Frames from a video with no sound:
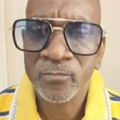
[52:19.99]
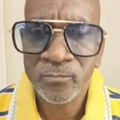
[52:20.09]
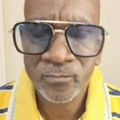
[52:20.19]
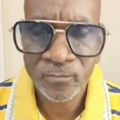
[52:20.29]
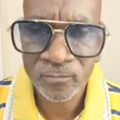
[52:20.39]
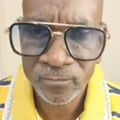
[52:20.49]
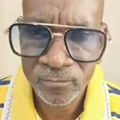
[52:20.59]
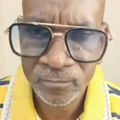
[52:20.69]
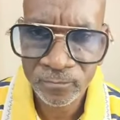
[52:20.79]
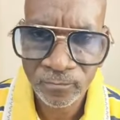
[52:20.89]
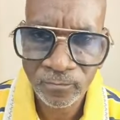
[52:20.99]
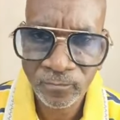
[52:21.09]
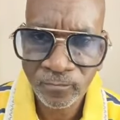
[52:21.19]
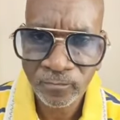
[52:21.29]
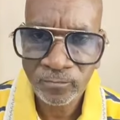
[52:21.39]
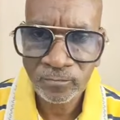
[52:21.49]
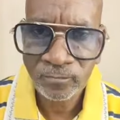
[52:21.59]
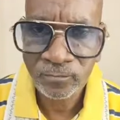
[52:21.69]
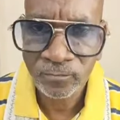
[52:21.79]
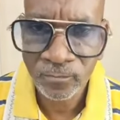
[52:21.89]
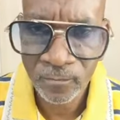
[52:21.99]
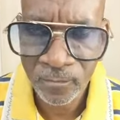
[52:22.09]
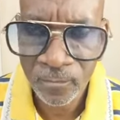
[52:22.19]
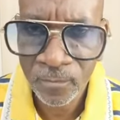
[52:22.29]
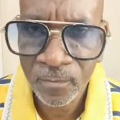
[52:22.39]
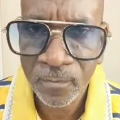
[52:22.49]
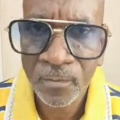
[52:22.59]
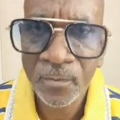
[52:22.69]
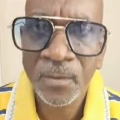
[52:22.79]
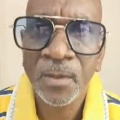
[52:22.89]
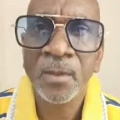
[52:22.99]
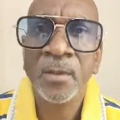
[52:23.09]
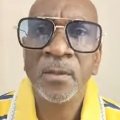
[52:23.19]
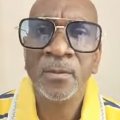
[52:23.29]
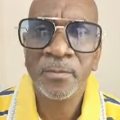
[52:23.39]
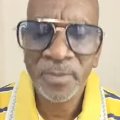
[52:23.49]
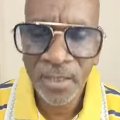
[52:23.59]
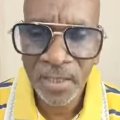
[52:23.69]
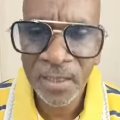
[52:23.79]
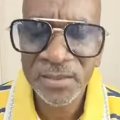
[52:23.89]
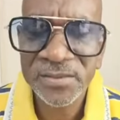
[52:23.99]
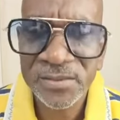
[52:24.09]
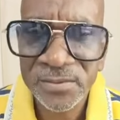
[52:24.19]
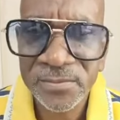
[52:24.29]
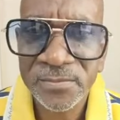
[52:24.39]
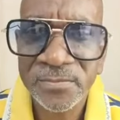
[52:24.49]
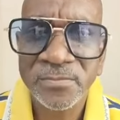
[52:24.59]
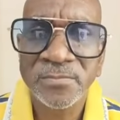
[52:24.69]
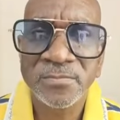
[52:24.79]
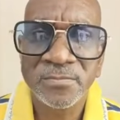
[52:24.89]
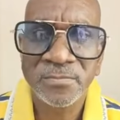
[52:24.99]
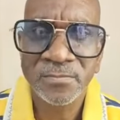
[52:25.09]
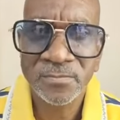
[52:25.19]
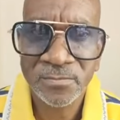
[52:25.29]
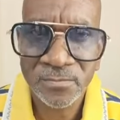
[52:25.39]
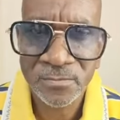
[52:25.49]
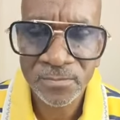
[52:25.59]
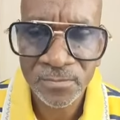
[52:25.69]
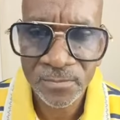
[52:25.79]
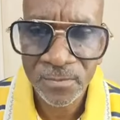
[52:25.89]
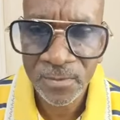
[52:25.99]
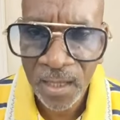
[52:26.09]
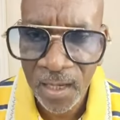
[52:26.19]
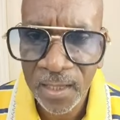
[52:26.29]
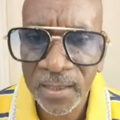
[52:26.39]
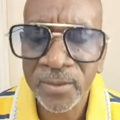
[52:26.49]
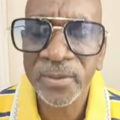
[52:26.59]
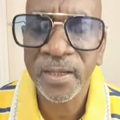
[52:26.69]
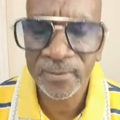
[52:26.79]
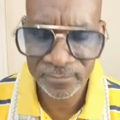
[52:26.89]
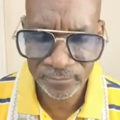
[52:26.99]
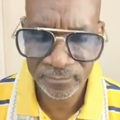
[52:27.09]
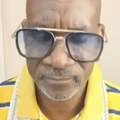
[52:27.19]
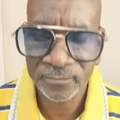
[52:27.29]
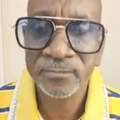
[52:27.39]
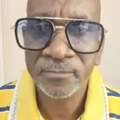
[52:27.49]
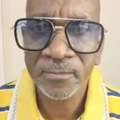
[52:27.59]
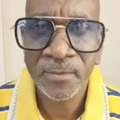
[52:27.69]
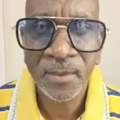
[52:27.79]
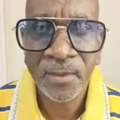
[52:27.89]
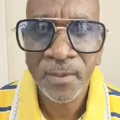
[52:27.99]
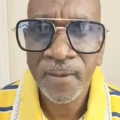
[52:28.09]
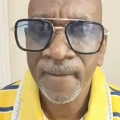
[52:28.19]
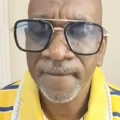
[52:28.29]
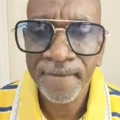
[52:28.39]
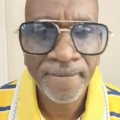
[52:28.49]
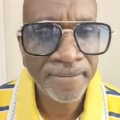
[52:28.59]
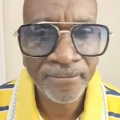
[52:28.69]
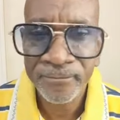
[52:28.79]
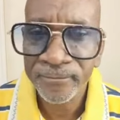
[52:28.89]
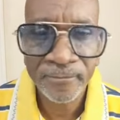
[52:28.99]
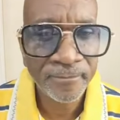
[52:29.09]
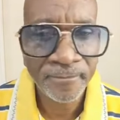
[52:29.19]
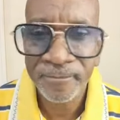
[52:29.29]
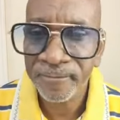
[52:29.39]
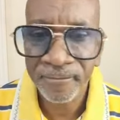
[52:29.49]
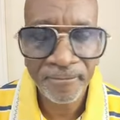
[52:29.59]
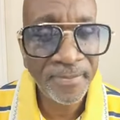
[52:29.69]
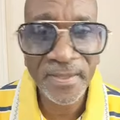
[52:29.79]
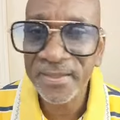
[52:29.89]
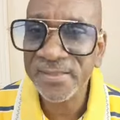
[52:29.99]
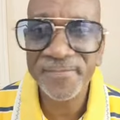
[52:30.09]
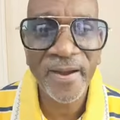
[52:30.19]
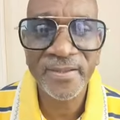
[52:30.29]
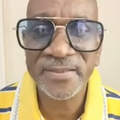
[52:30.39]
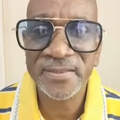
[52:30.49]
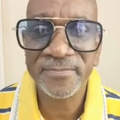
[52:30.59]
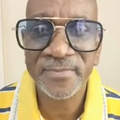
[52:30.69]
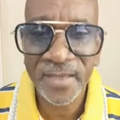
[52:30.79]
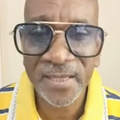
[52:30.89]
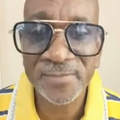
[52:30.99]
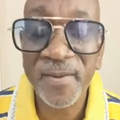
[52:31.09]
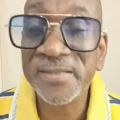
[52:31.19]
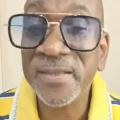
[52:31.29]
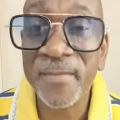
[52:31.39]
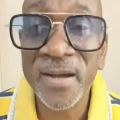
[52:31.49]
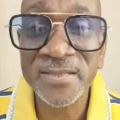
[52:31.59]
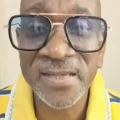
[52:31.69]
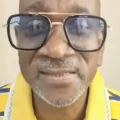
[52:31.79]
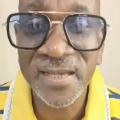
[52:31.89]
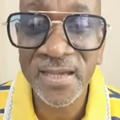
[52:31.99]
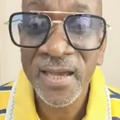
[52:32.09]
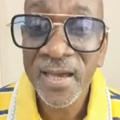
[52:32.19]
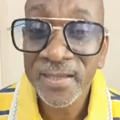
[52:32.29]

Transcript: um, I stay or that is what draw me, the signs. yes. when the person is outside of Hallelujah. 19, it's, there's a big disparity. Big disparity. Yes, Pastor Marsha say